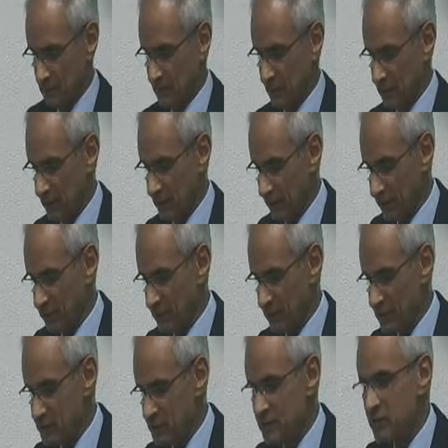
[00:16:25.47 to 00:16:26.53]
that
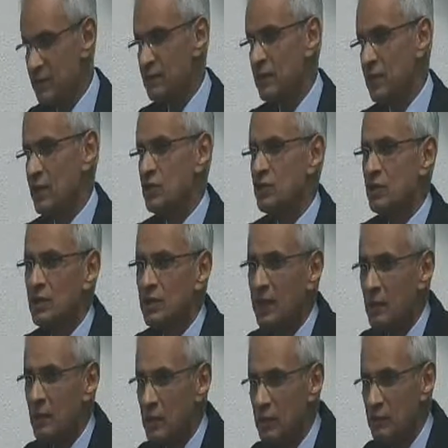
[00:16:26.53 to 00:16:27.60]
characterized it in the ancient
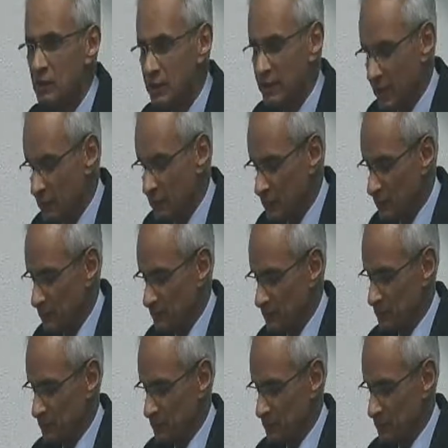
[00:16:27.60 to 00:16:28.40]
and medieval times.